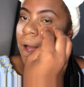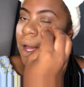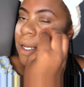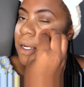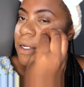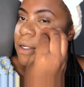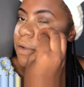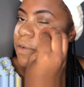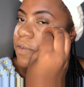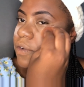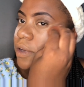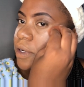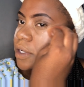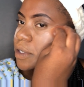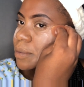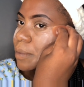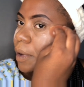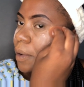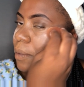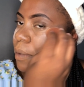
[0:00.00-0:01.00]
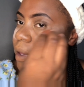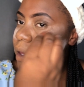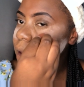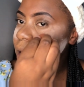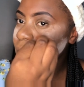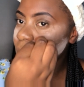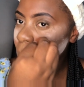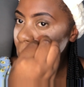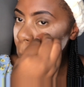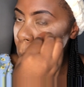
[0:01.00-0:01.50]
I need to finish my
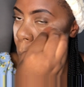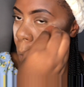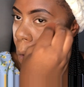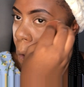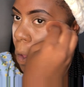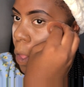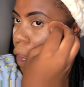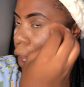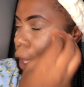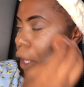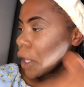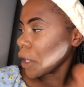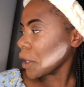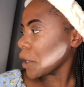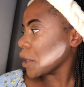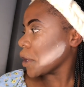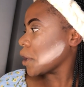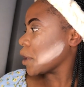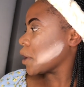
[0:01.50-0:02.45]
makeup, like,